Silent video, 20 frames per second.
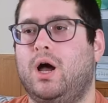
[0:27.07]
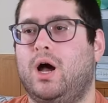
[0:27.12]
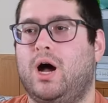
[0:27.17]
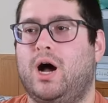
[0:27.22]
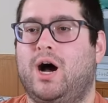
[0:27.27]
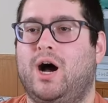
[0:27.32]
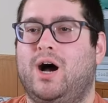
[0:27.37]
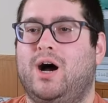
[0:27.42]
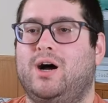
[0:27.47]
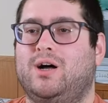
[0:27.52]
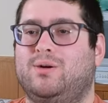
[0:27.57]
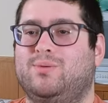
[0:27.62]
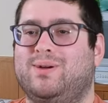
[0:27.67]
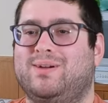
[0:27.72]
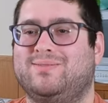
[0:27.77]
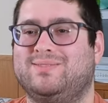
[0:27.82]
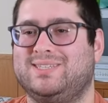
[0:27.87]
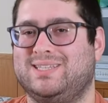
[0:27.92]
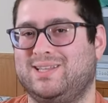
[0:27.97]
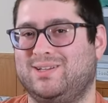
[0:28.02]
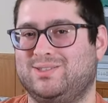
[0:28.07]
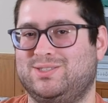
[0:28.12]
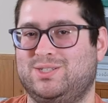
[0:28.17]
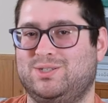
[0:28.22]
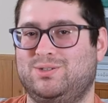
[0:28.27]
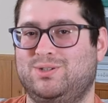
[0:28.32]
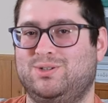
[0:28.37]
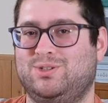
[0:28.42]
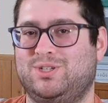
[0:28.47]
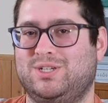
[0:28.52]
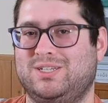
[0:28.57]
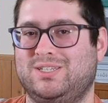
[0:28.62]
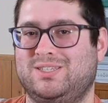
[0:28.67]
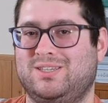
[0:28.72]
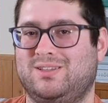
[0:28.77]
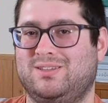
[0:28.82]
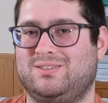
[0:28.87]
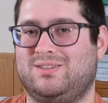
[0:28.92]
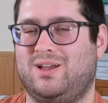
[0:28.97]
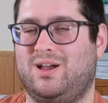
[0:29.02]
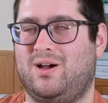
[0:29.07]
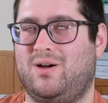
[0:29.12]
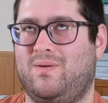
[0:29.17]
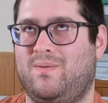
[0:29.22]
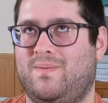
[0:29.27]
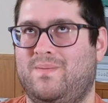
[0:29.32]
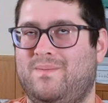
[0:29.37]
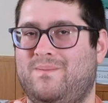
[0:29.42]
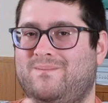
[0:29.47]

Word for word: Uh, we haven't seen those two douches, so